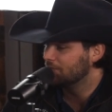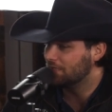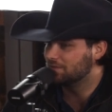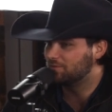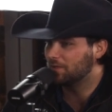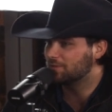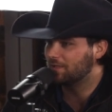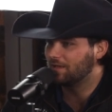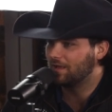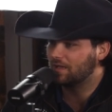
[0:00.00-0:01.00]
And
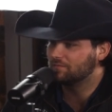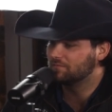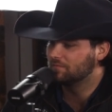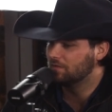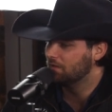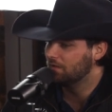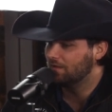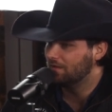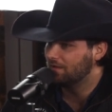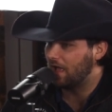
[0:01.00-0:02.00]
especially, I
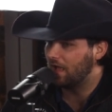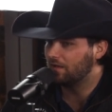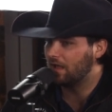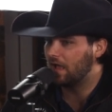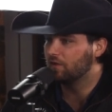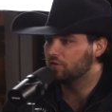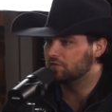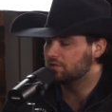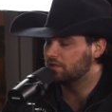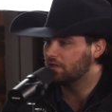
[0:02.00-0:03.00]
I, I
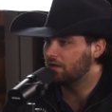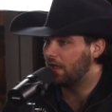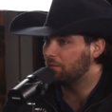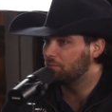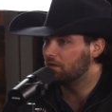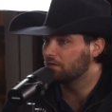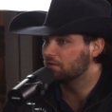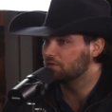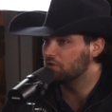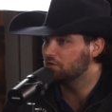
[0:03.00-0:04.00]
couldn't see it happening
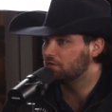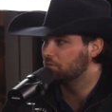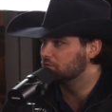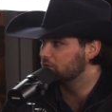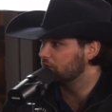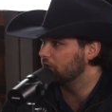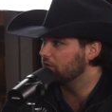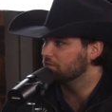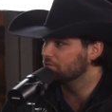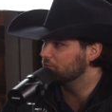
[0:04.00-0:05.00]
because Houston was already hurting